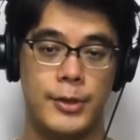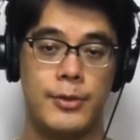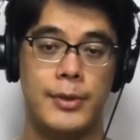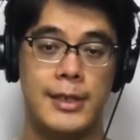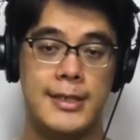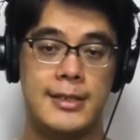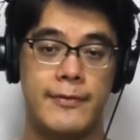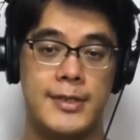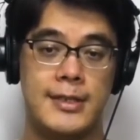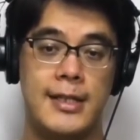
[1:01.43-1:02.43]
with the release
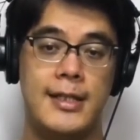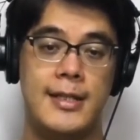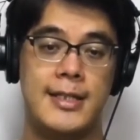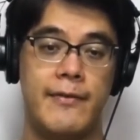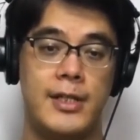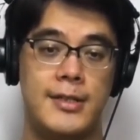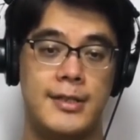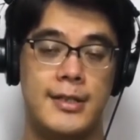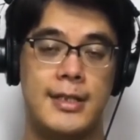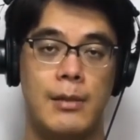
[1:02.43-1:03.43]
of its
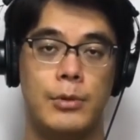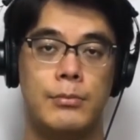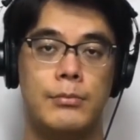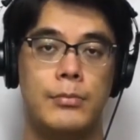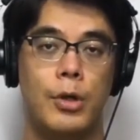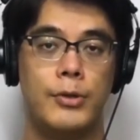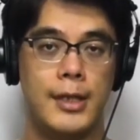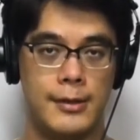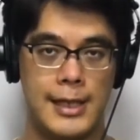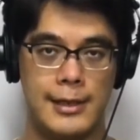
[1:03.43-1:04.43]
1976 album,
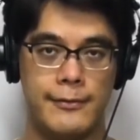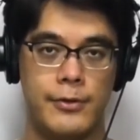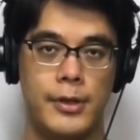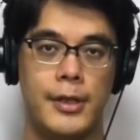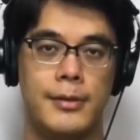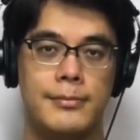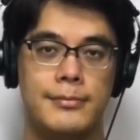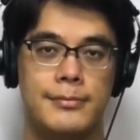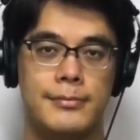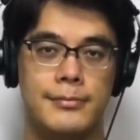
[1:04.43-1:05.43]
Hotel California.
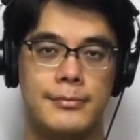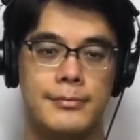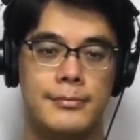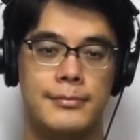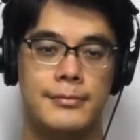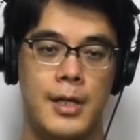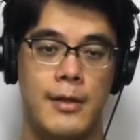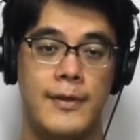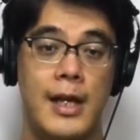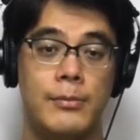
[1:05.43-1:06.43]

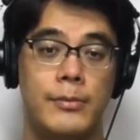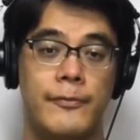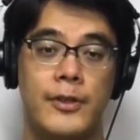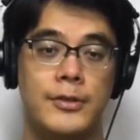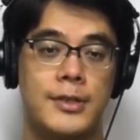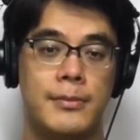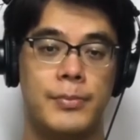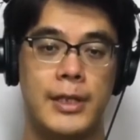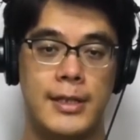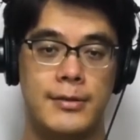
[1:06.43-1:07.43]
The album feels
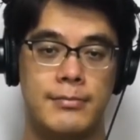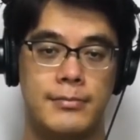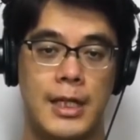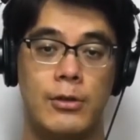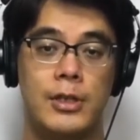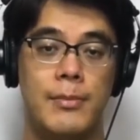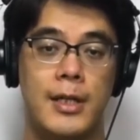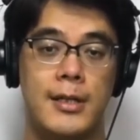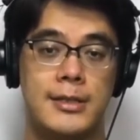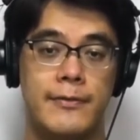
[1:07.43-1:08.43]
complete, not only
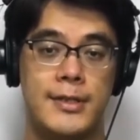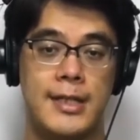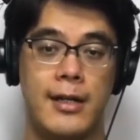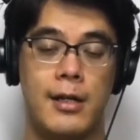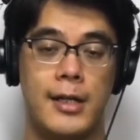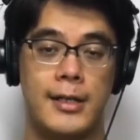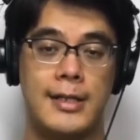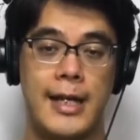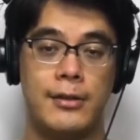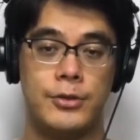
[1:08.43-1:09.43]
because of its iconic
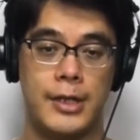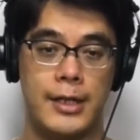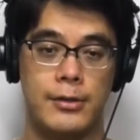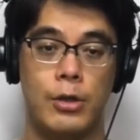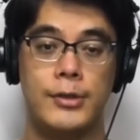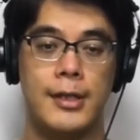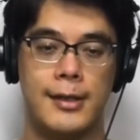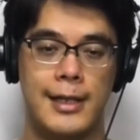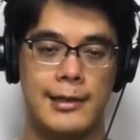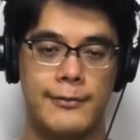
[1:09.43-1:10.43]
title track, Hotel
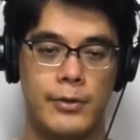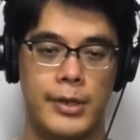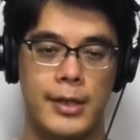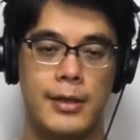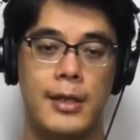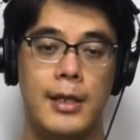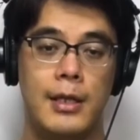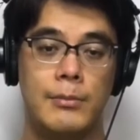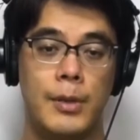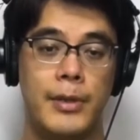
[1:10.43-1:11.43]
California,
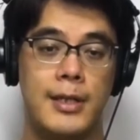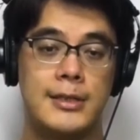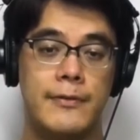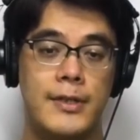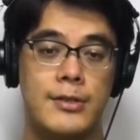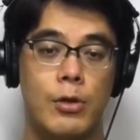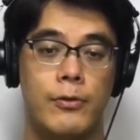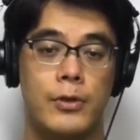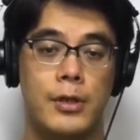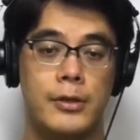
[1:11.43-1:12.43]
but because of its
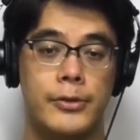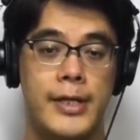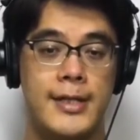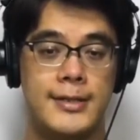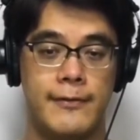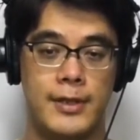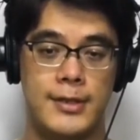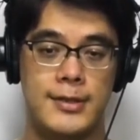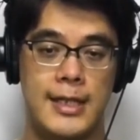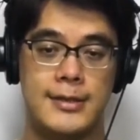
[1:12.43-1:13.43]
overall
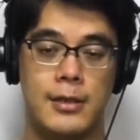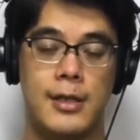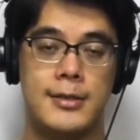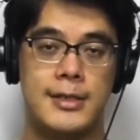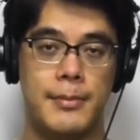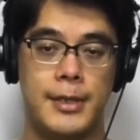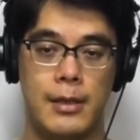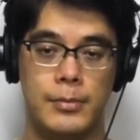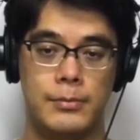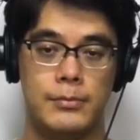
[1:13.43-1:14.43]
cohesiveness as a concept
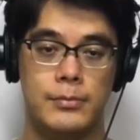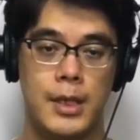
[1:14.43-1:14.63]
album.